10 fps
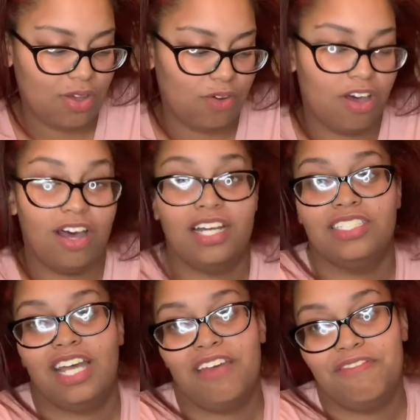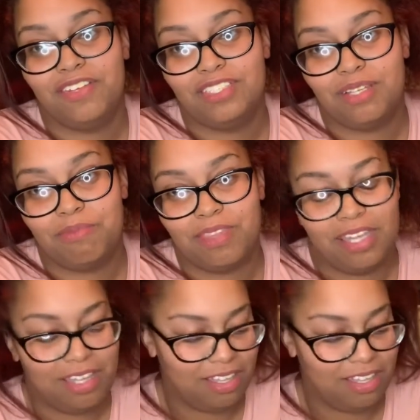Oh gosh, I feel something.